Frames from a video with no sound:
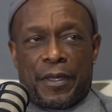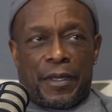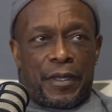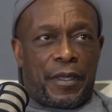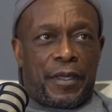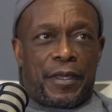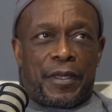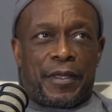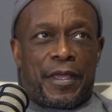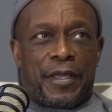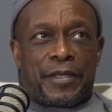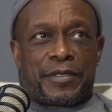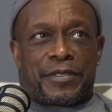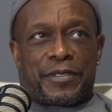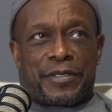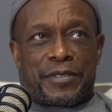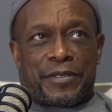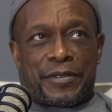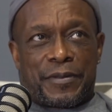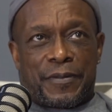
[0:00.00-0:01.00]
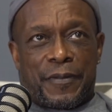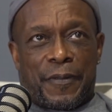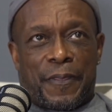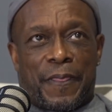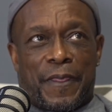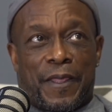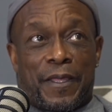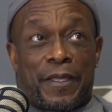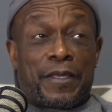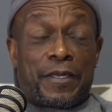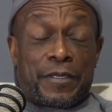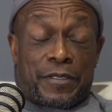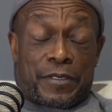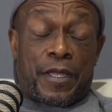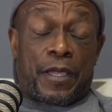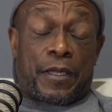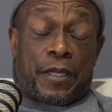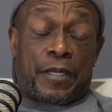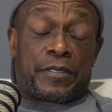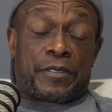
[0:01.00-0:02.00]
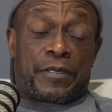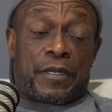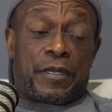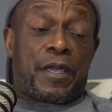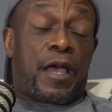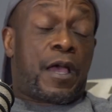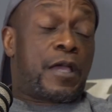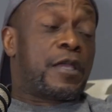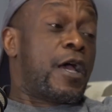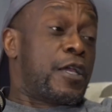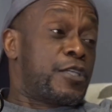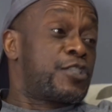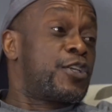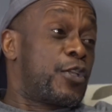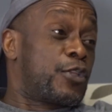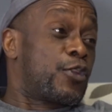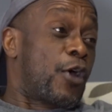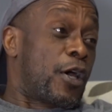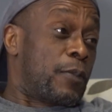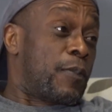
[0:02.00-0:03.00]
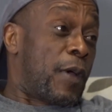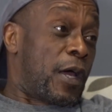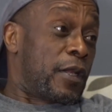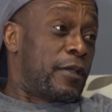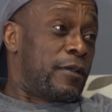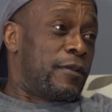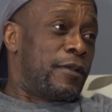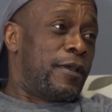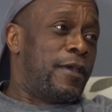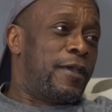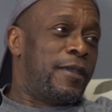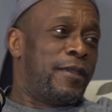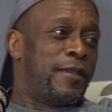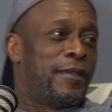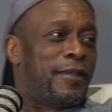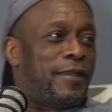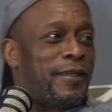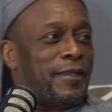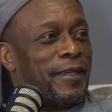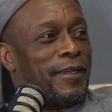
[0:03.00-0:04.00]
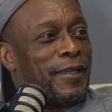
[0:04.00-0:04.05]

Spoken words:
It's like I said. I should have thought about it.